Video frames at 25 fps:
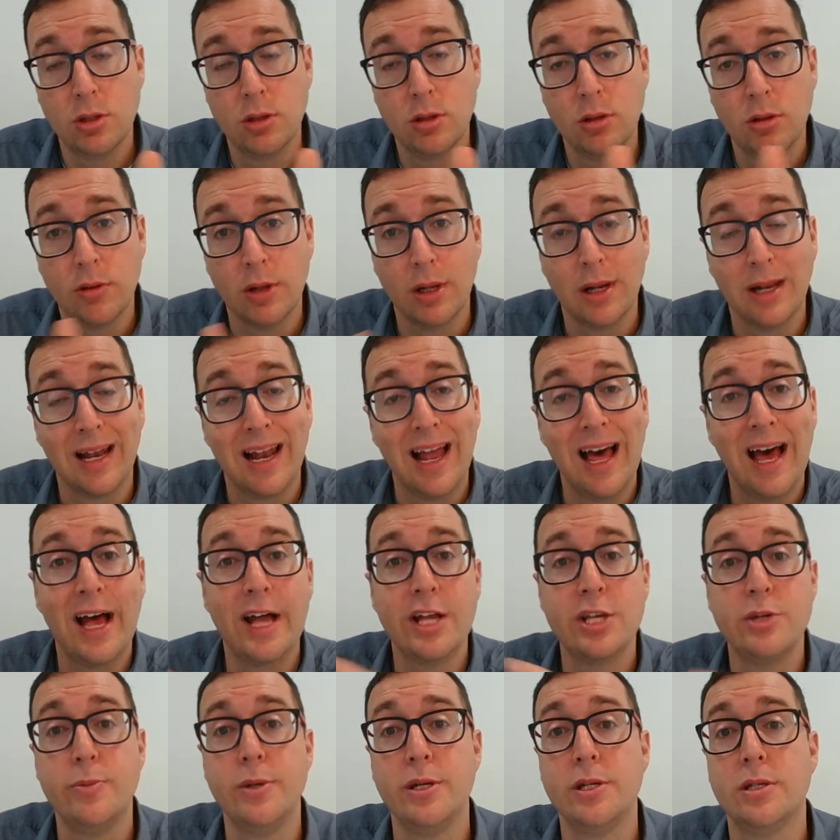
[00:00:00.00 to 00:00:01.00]
that
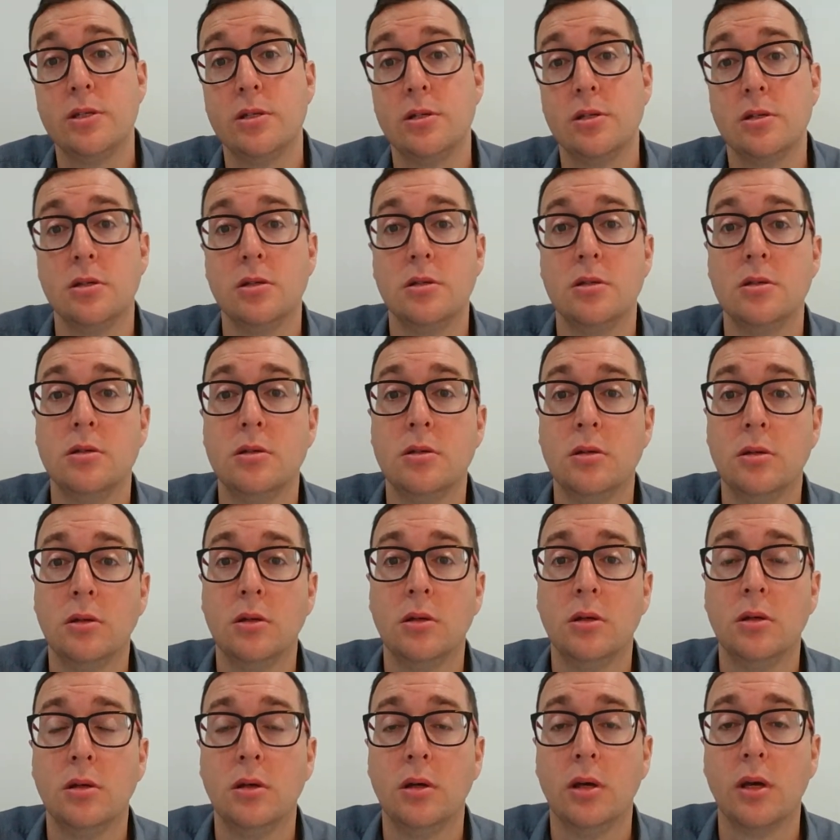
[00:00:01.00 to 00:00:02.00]
large businesses
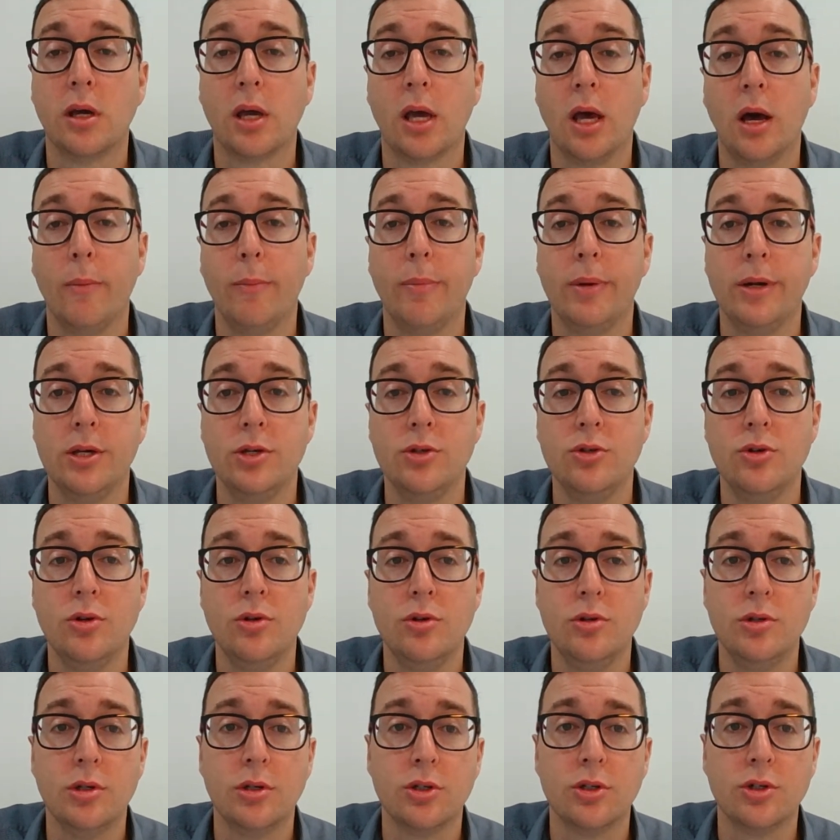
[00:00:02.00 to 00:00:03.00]
and companies use
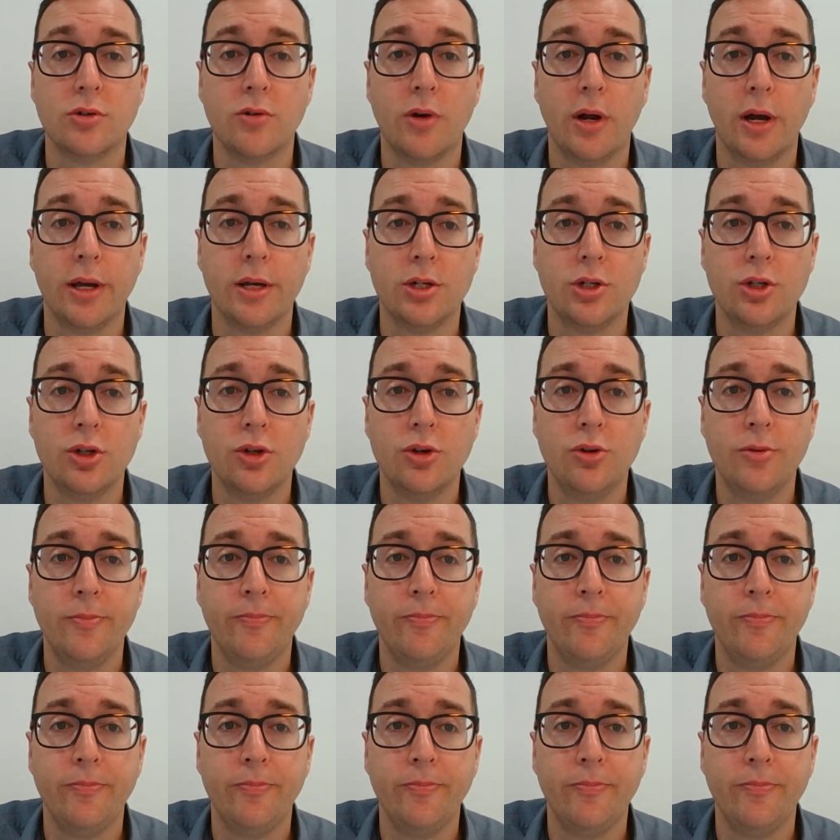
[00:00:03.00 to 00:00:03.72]
in Australia too.